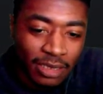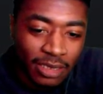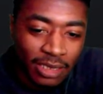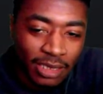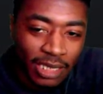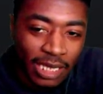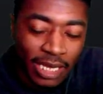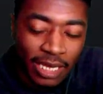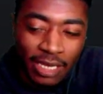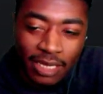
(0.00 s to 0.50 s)

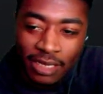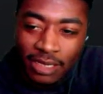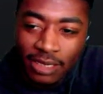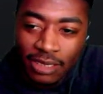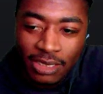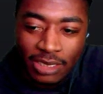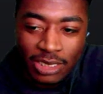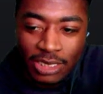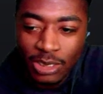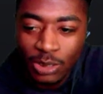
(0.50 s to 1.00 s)
Like,
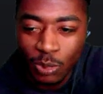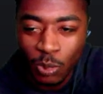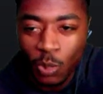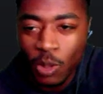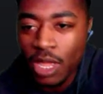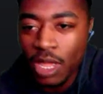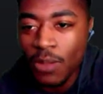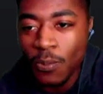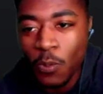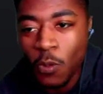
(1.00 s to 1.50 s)
this is
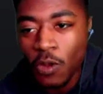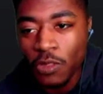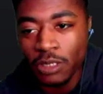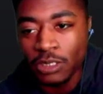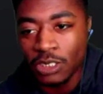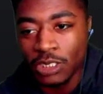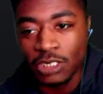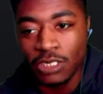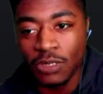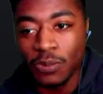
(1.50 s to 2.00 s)
way more than
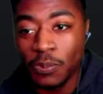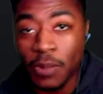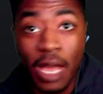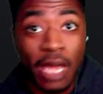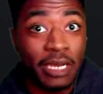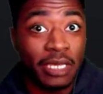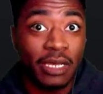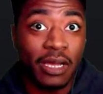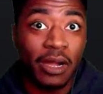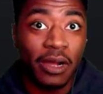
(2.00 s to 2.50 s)
just a
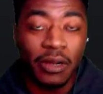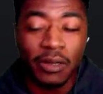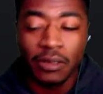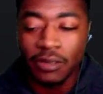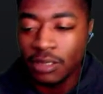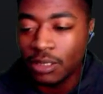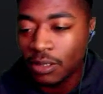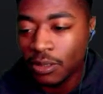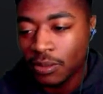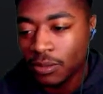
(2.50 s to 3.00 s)
bodyguard,
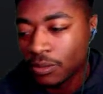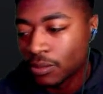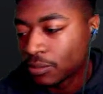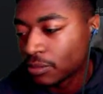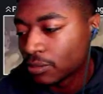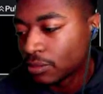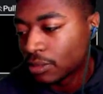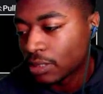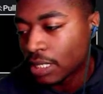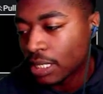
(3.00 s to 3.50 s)
you know?
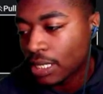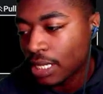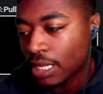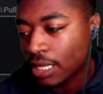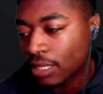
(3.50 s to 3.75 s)
Like,